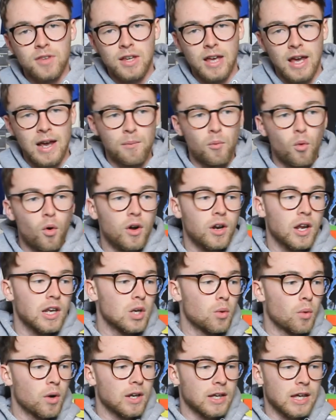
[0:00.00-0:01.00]
the game won and
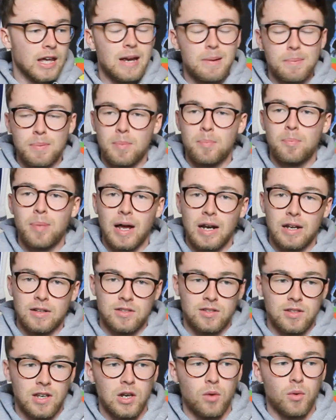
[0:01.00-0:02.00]
you want to keep
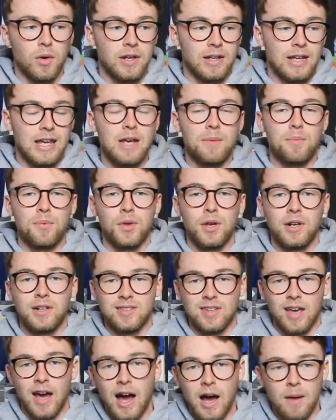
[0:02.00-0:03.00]
balance and you want to keep
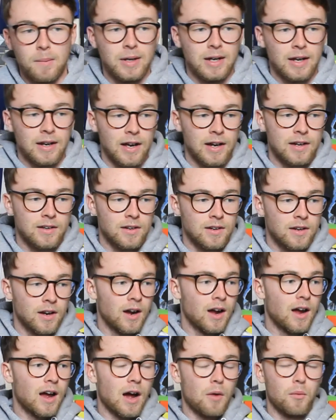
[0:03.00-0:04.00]
things calm and collected
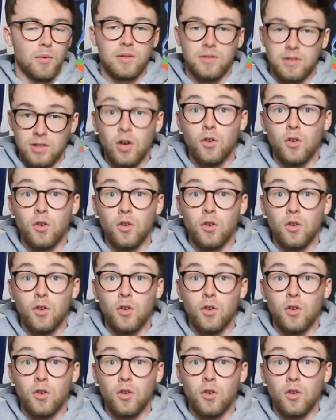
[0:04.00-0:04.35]
and,